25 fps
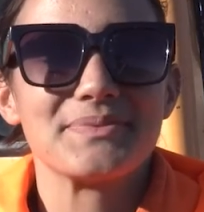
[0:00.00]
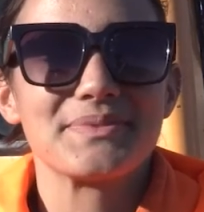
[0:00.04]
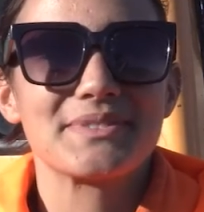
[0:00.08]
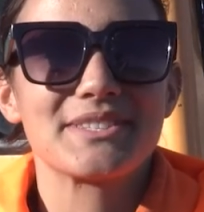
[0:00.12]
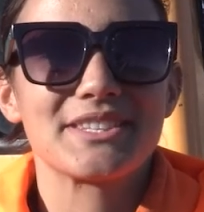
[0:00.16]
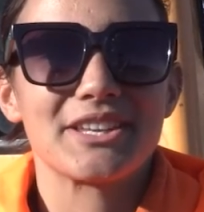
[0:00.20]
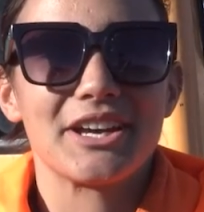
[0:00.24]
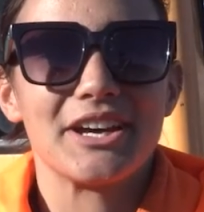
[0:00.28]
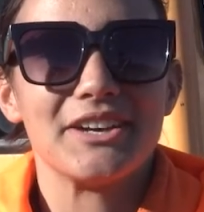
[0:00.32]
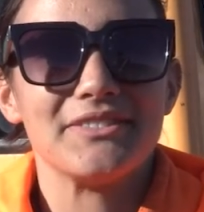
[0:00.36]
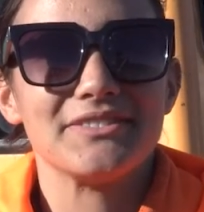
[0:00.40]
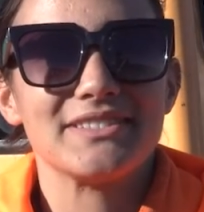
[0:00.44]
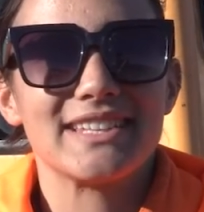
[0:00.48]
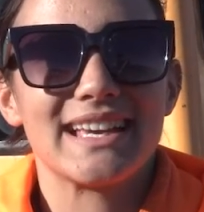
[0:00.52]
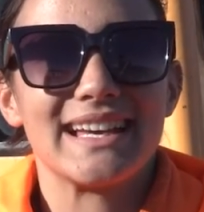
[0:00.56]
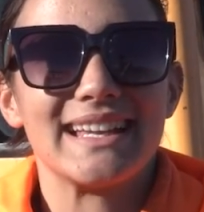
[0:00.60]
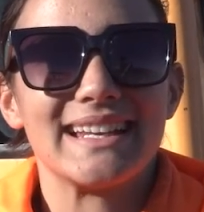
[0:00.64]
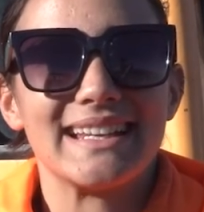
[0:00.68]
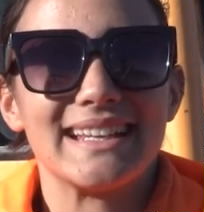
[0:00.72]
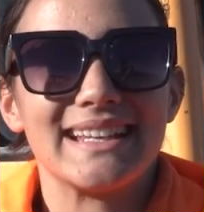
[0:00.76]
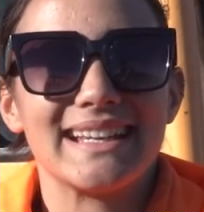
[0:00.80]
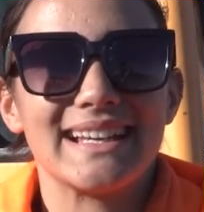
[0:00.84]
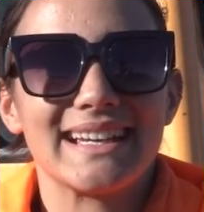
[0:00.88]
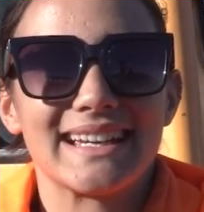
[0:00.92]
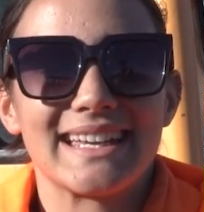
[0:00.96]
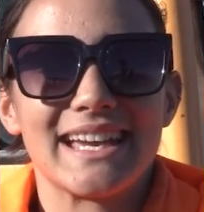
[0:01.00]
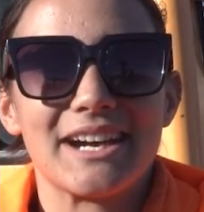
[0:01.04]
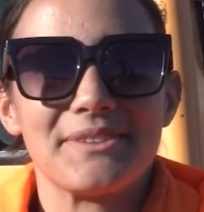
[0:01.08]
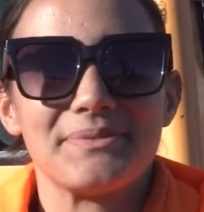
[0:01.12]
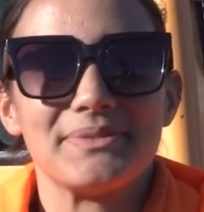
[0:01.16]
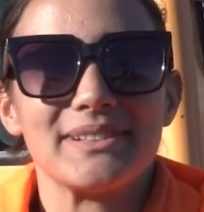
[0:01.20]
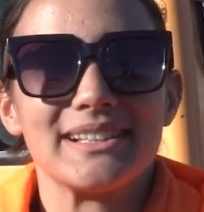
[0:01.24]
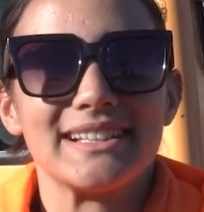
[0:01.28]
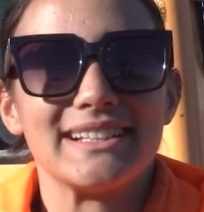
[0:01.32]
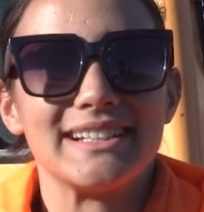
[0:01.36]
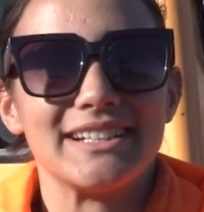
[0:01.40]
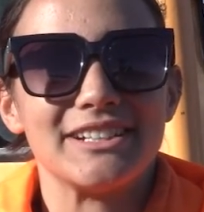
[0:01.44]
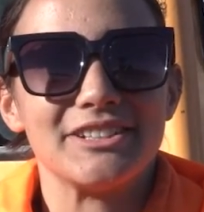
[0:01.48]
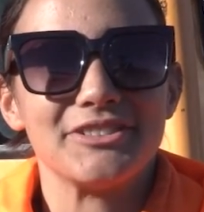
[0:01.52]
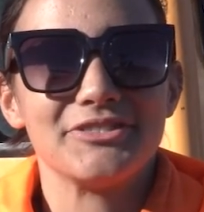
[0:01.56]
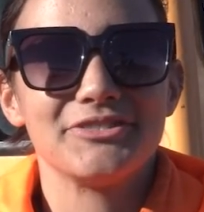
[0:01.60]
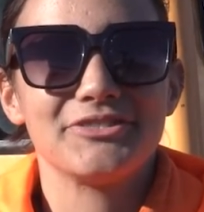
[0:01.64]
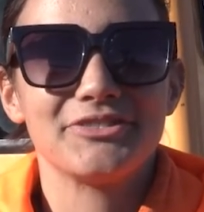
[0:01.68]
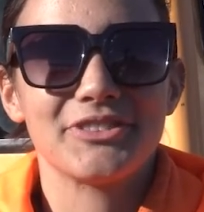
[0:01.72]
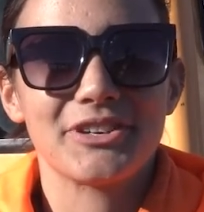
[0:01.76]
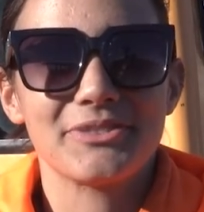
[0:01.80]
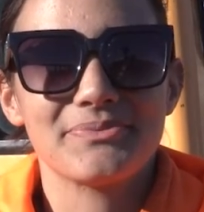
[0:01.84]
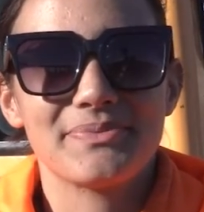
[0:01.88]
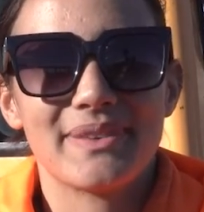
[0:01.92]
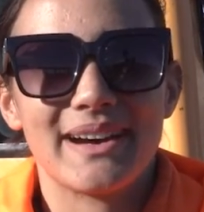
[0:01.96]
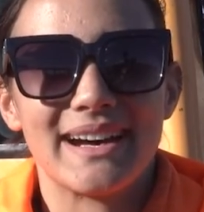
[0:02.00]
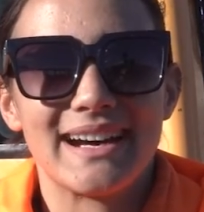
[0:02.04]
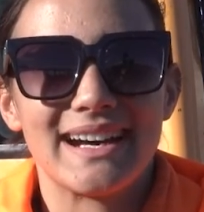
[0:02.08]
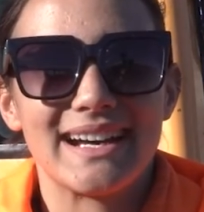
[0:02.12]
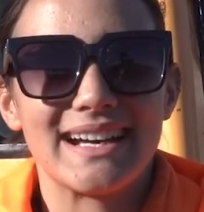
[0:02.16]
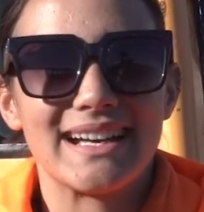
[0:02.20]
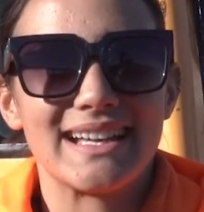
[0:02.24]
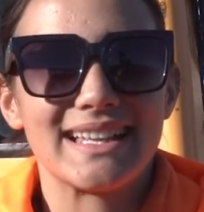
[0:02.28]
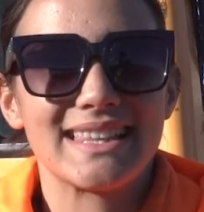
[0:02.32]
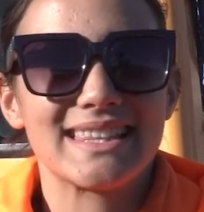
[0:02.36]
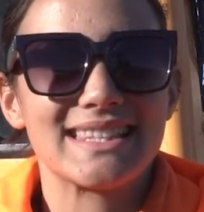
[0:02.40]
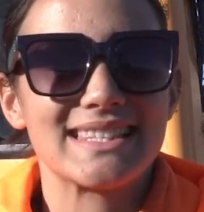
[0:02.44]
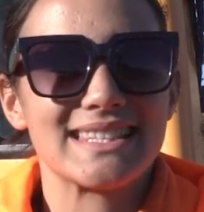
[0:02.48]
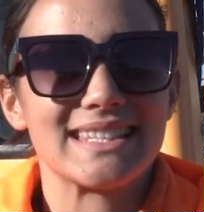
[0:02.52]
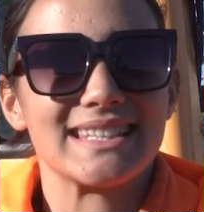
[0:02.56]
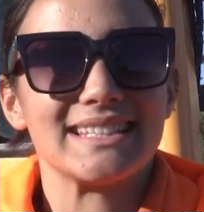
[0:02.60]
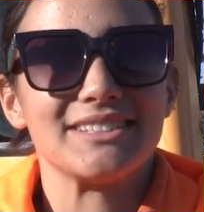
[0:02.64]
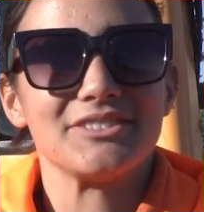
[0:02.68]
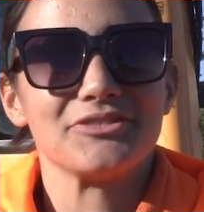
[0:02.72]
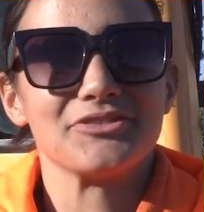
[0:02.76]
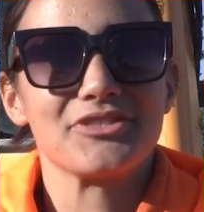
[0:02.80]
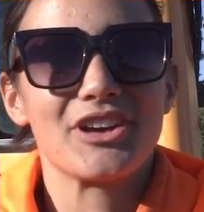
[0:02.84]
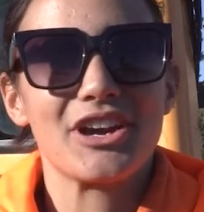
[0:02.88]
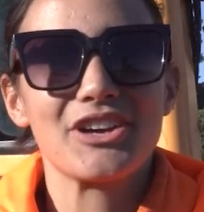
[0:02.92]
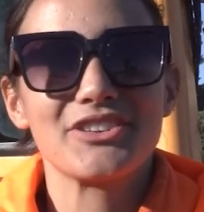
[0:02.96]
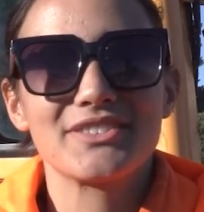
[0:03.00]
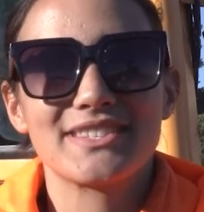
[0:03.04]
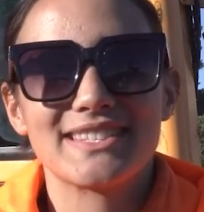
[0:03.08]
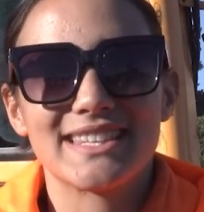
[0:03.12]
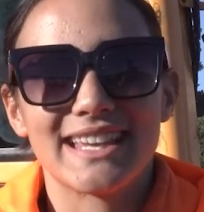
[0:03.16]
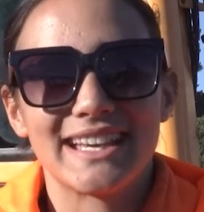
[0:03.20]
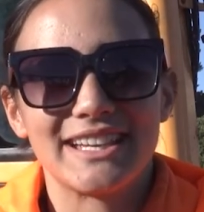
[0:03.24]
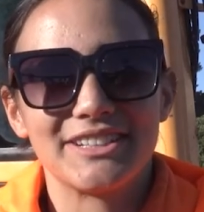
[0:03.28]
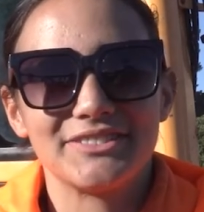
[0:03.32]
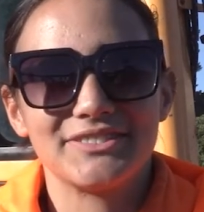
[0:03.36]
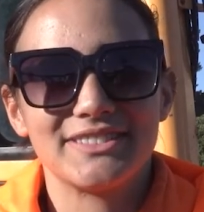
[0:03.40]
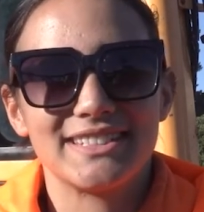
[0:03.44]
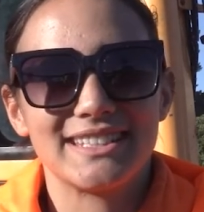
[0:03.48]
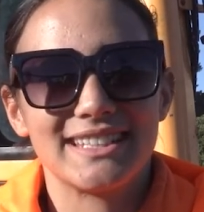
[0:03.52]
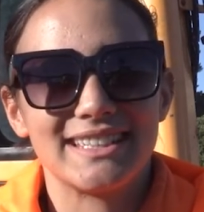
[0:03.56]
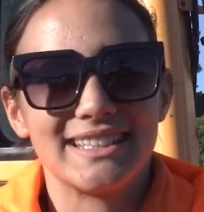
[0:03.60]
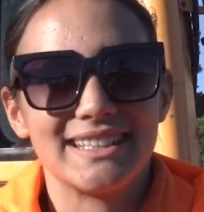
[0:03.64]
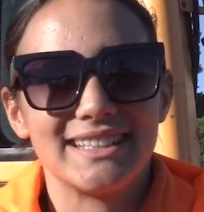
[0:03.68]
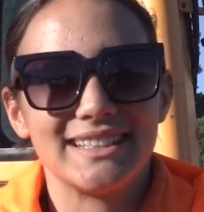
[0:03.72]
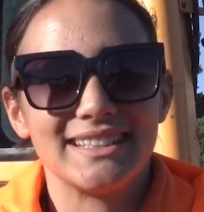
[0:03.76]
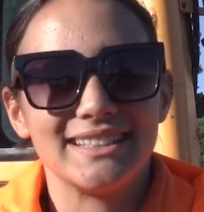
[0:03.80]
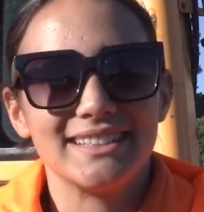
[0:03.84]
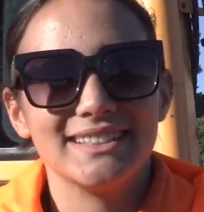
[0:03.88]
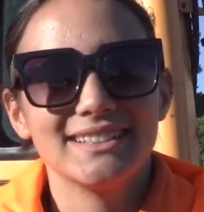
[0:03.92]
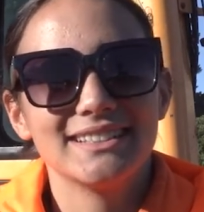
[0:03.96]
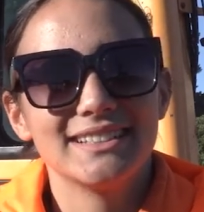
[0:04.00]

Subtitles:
So I've done a couple of footpaths and road safety.